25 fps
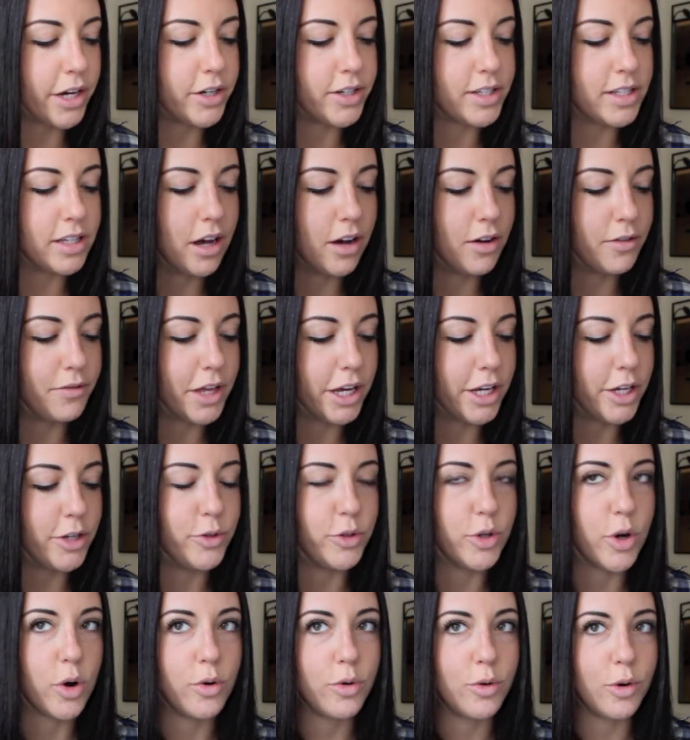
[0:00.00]
yourself that you
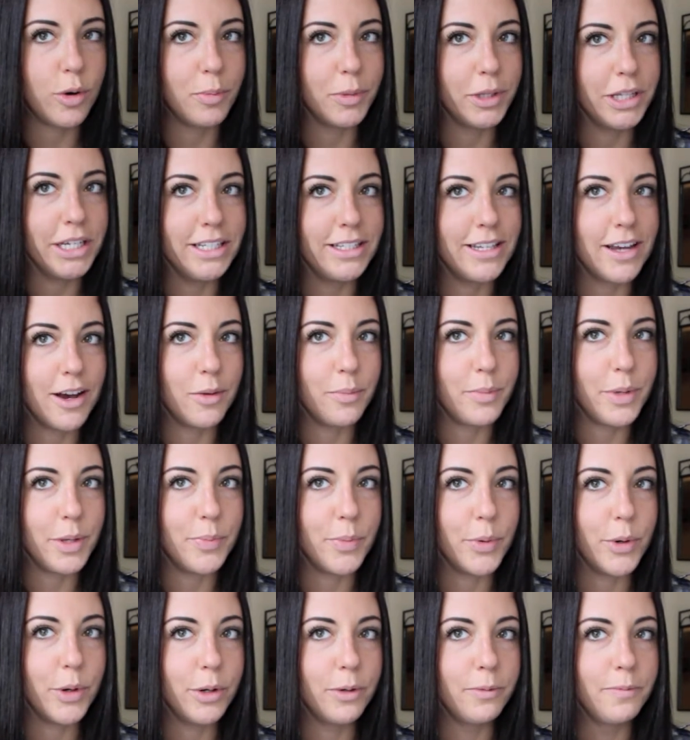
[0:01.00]
don't normally tell
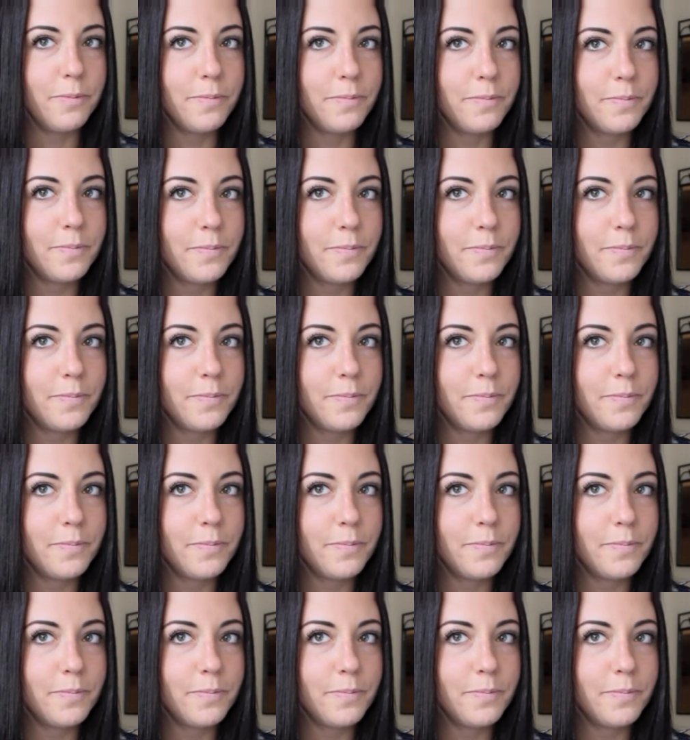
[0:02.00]
people?